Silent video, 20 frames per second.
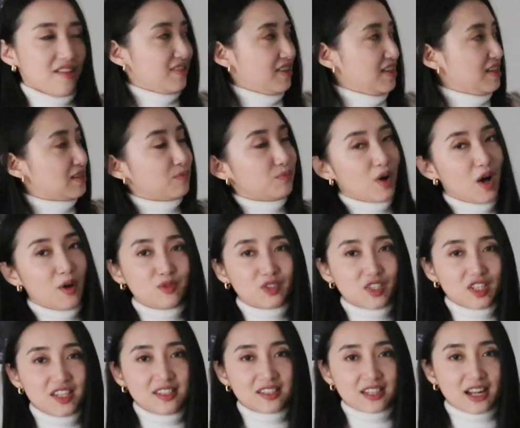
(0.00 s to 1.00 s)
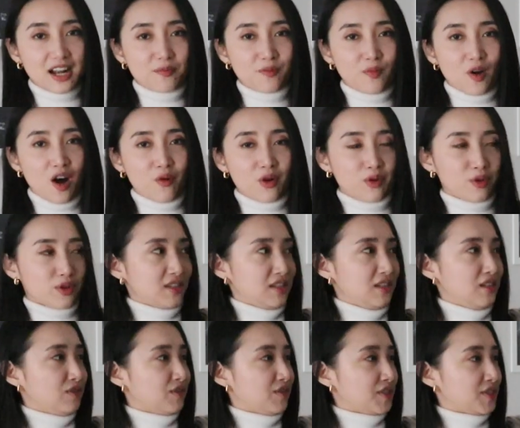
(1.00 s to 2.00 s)
These mom jeans that I bought when I was
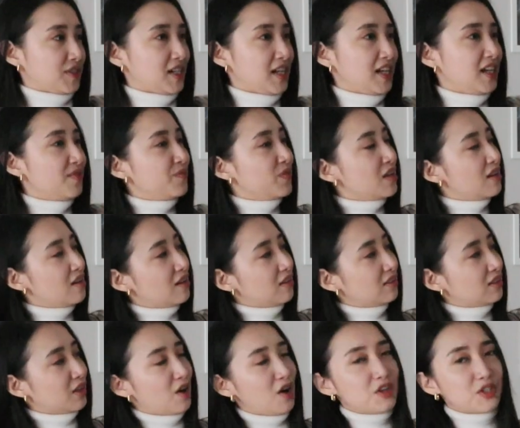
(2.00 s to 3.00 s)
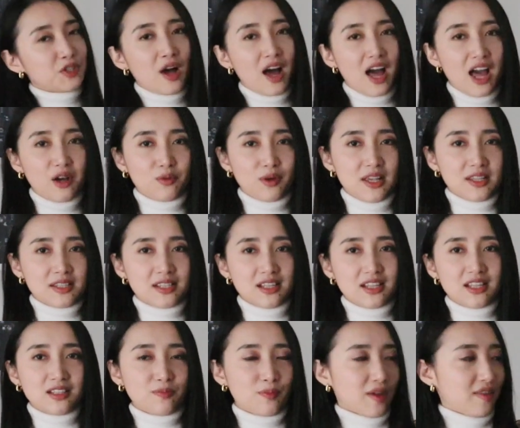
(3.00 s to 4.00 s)
in university. They're also
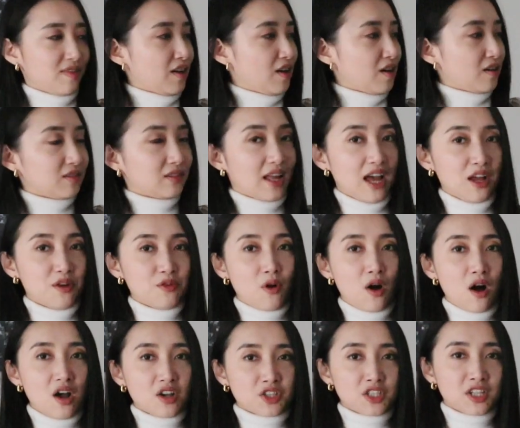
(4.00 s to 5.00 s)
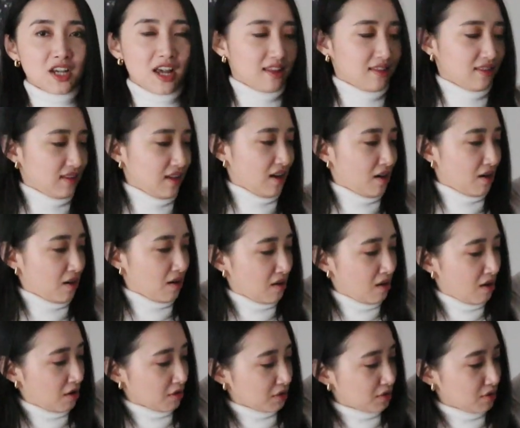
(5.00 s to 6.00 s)
high-waisted, but they are light wash and they are
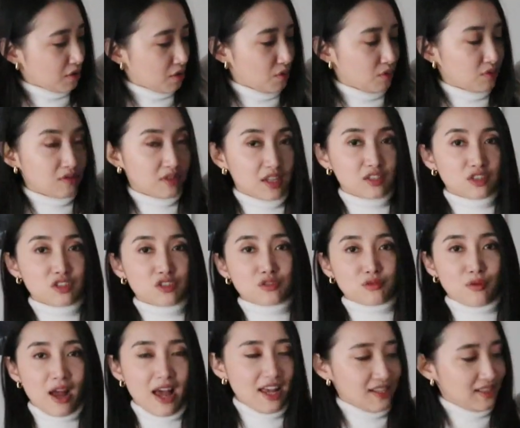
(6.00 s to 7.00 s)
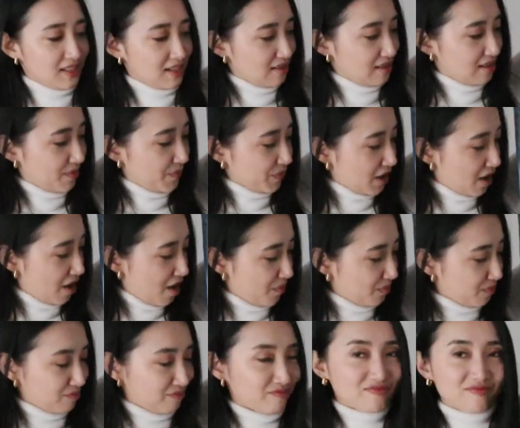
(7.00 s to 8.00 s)
also distressed.
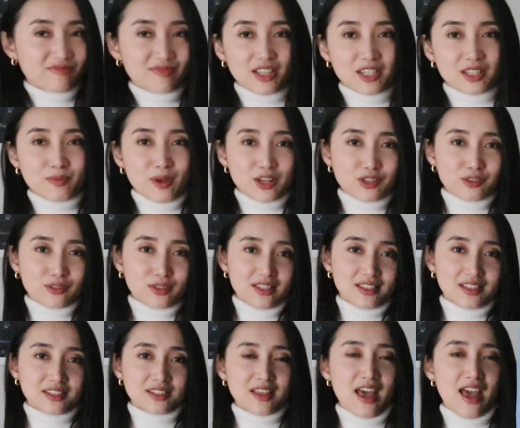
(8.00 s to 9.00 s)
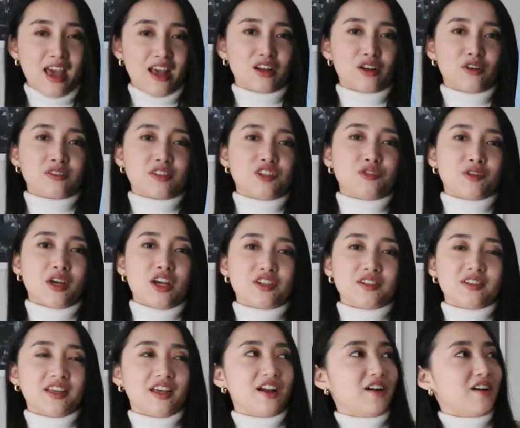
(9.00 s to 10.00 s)
Especially this ankle
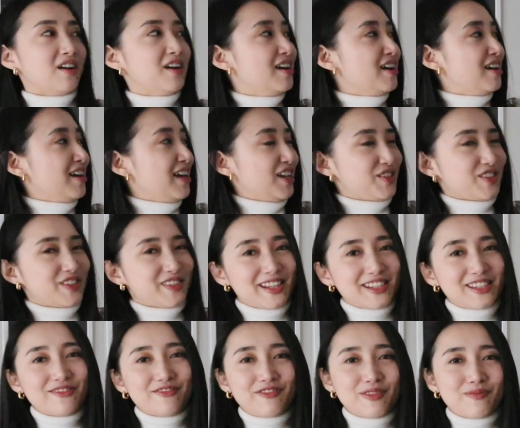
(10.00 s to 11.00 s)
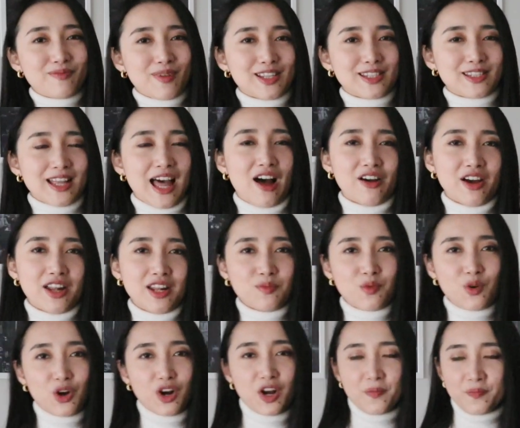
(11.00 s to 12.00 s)
situation here, it just doesn't fit my style
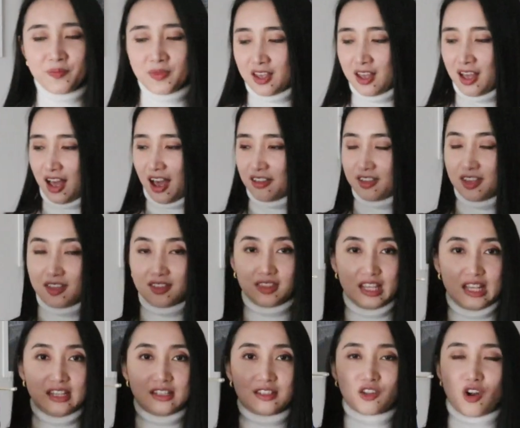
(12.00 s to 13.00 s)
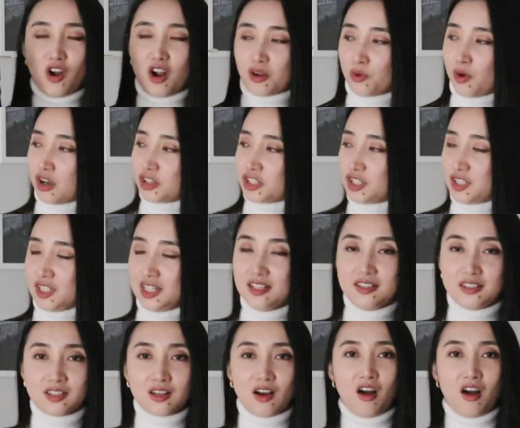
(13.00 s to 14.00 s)
anymore. I think these dark wash jeans